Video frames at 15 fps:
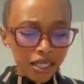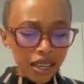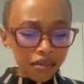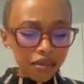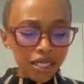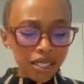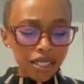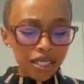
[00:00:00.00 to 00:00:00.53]
So
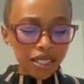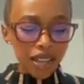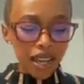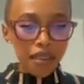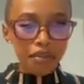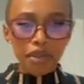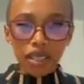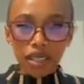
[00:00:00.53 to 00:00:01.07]

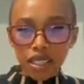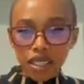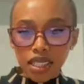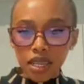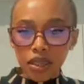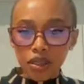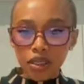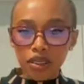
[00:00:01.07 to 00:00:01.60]
I made the
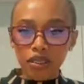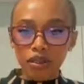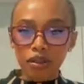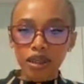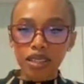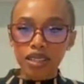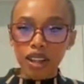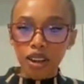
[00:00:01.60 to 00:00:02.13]
sandwich for
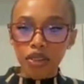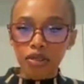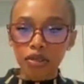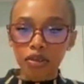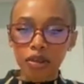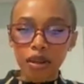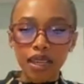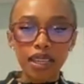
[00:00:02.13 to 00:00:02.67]
myself
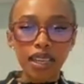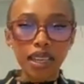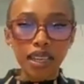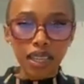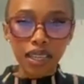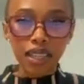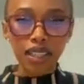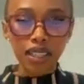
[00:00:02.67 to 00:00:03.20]
and for my
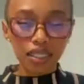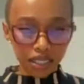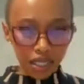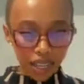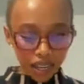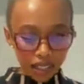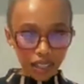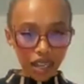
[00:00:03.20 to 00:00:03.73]

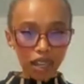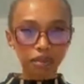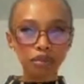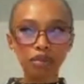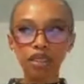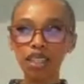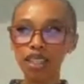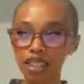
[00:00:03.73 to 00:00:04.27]
kids. And
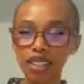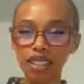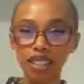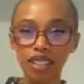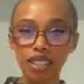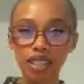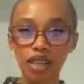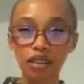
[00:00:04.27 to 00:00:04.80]
I'm
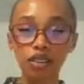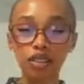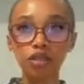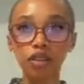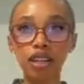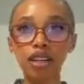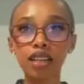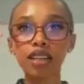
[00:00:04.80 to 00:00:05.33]
eating the
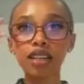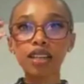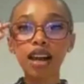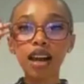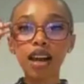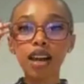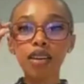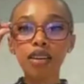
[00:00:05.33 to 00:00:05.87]
sandwich right
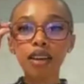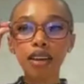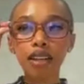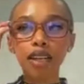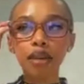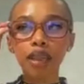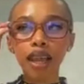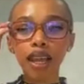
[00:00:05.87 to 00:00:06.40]
now.
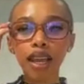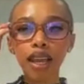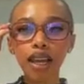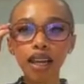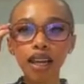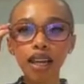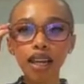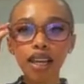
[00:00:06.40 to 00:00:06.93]
And I'm like,
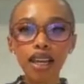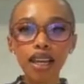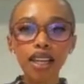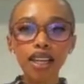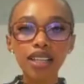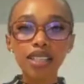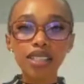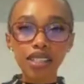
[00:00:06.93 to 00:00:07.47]

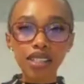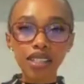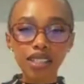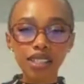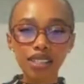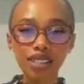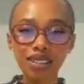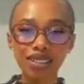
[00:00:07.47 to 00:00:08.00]

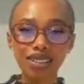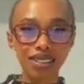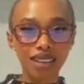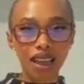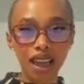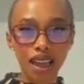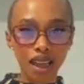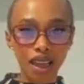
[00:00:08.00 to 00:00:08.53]
sis
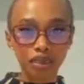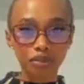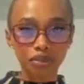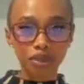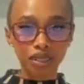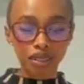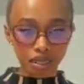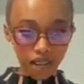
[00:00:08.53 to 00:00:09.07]

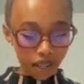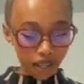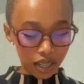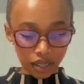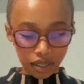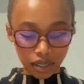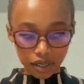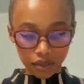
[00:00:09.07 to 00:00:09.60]
snapped.
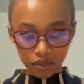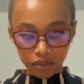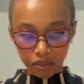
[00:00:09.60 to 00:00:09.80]
Like,